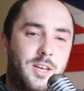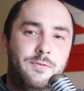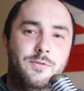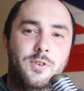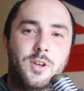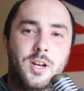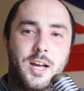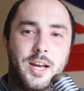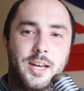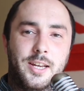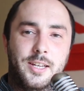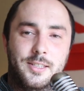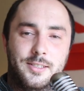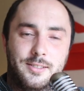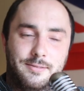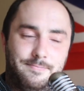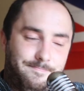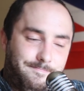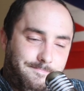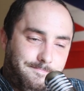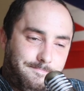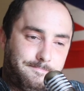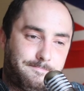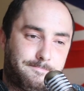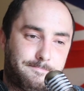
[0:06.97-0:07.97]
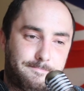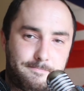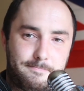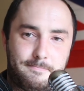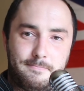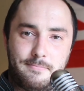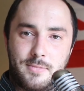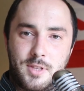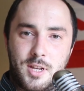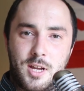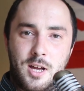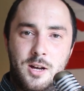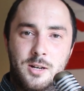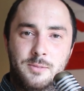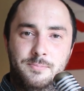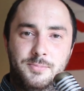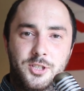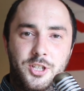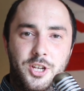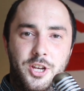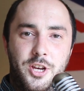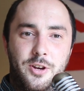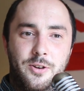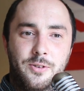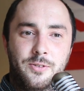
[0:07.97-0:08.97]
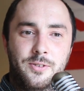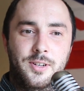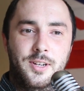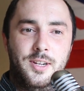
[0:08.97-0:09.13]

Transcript: if you like. Up to you.